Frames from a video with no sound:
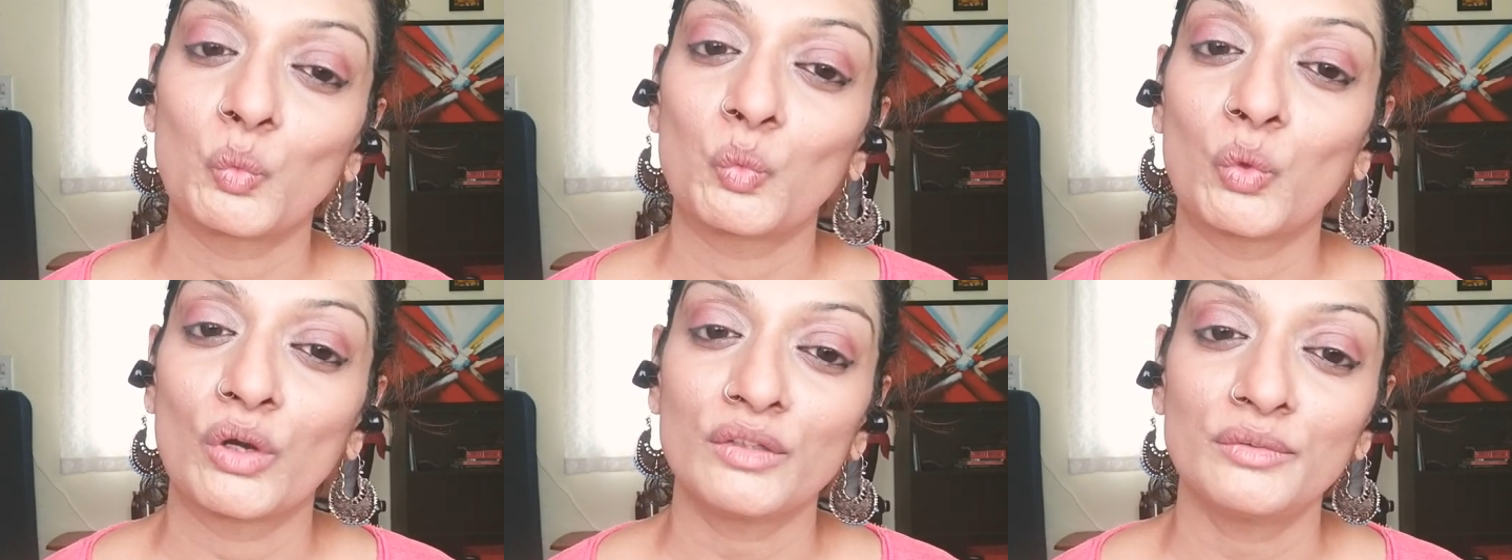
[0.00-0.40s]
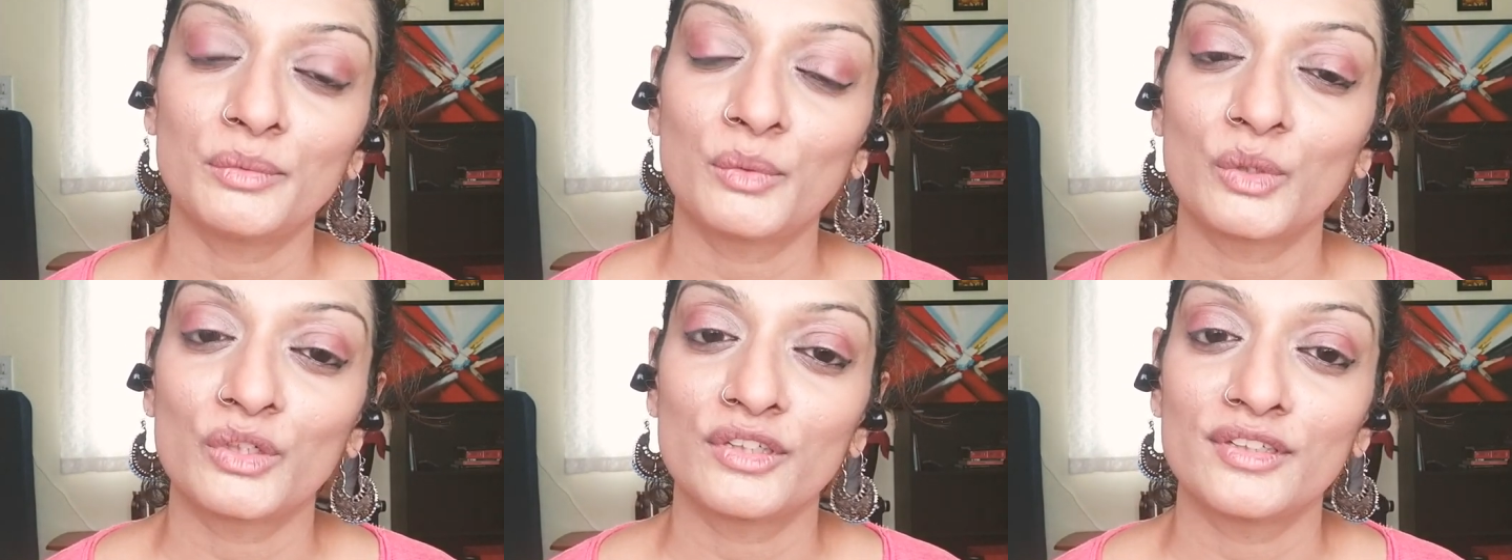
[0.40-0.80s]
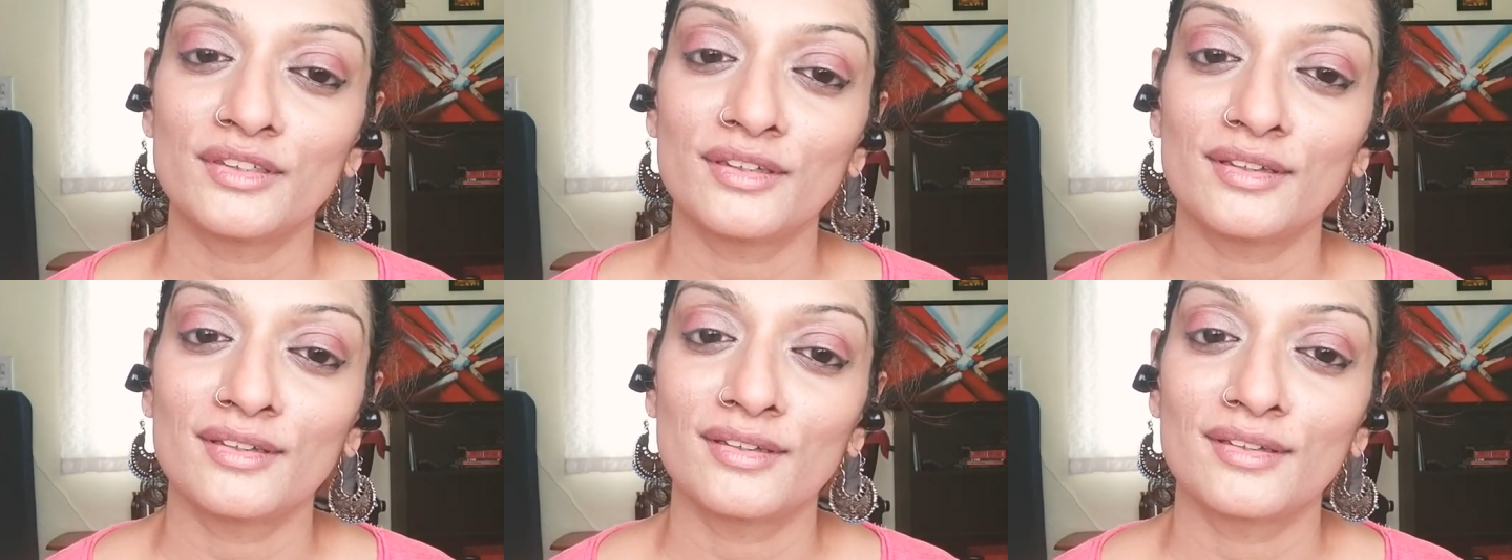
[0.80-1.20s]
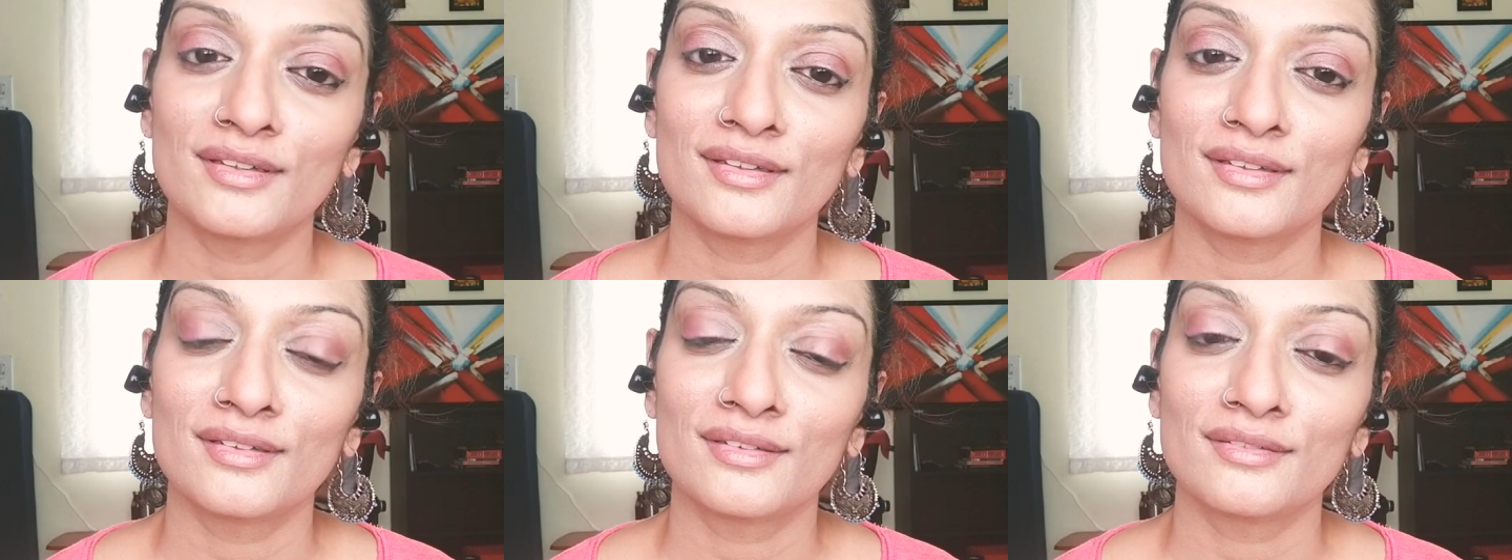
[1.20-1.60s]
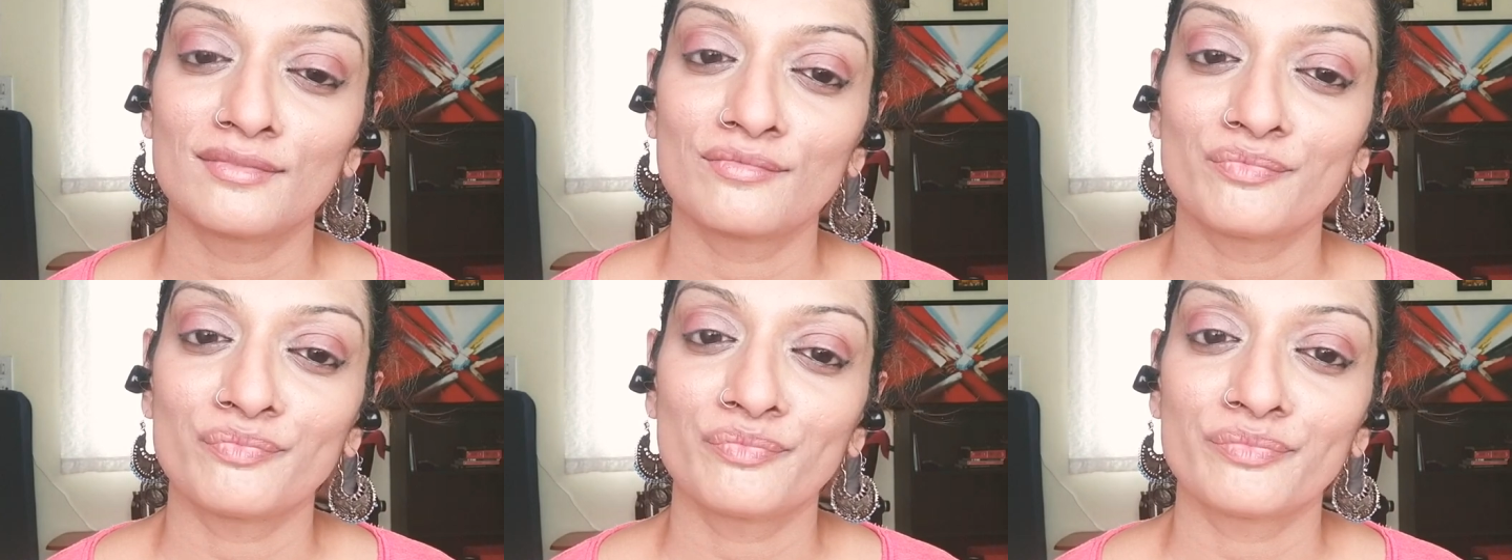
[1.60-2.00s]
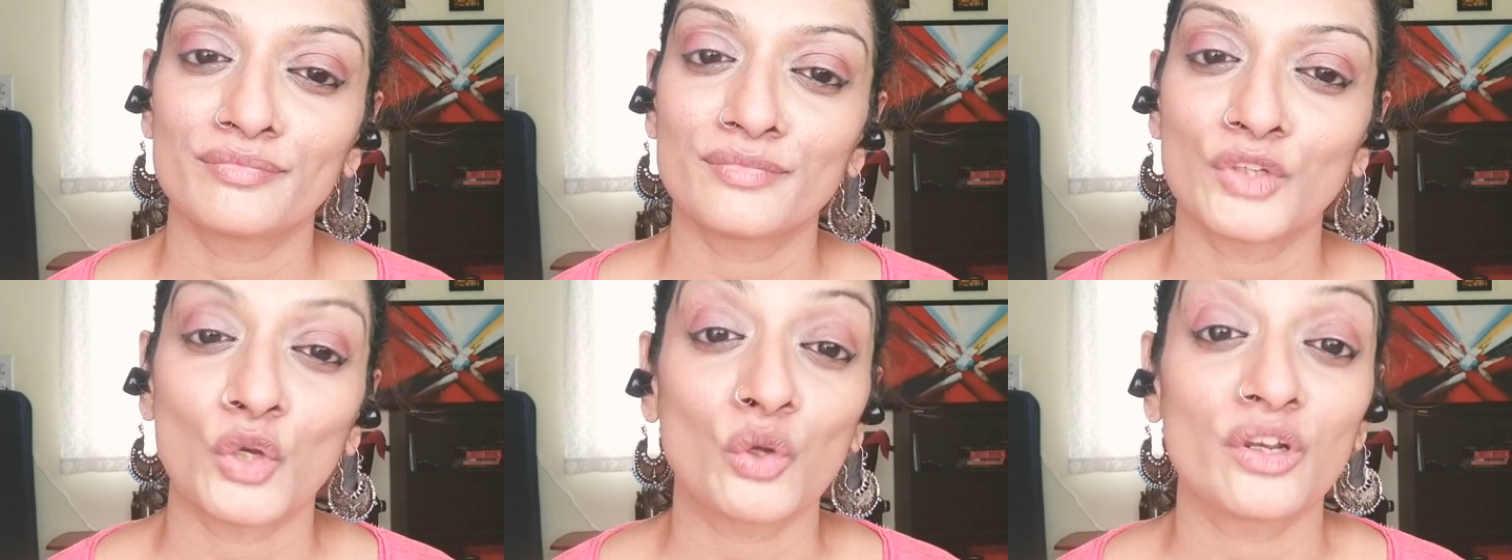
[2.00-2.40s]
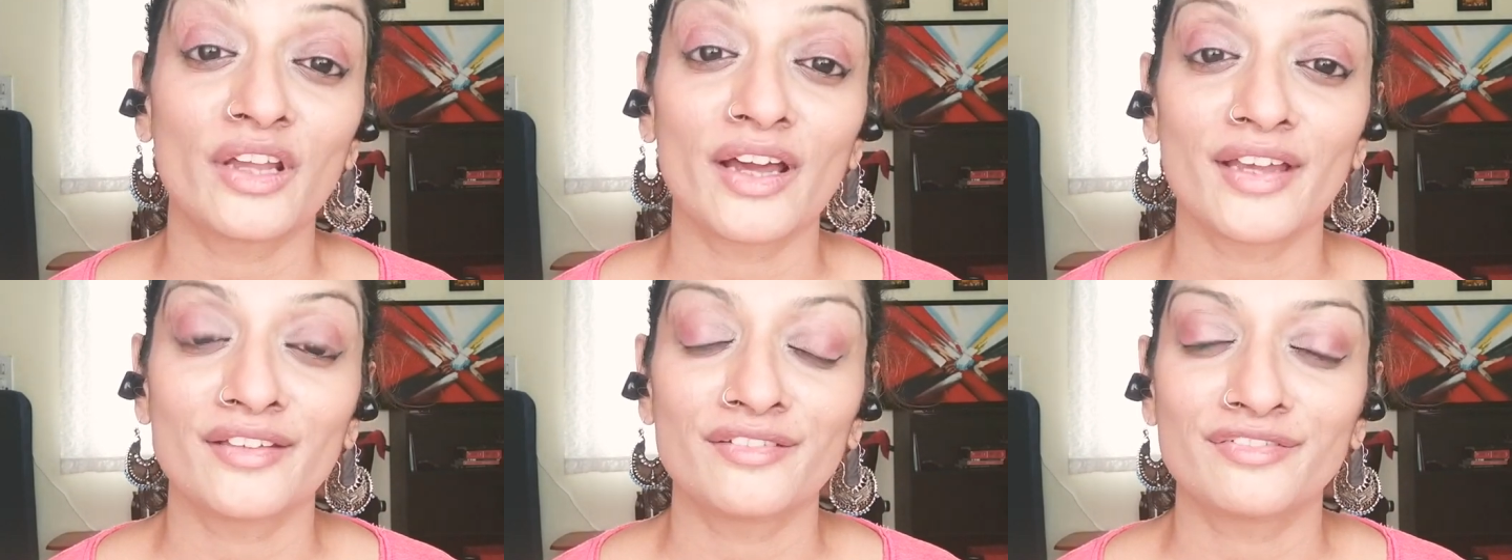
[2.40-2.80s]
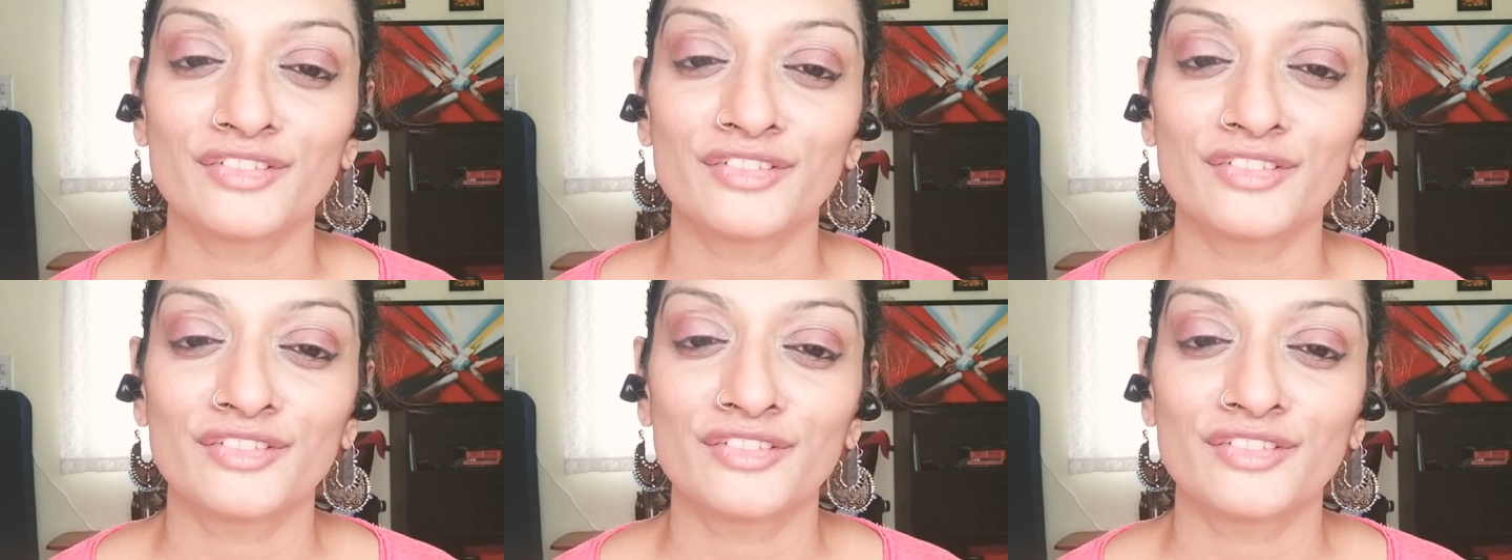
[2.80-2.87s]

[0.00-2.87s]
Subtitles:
What would your life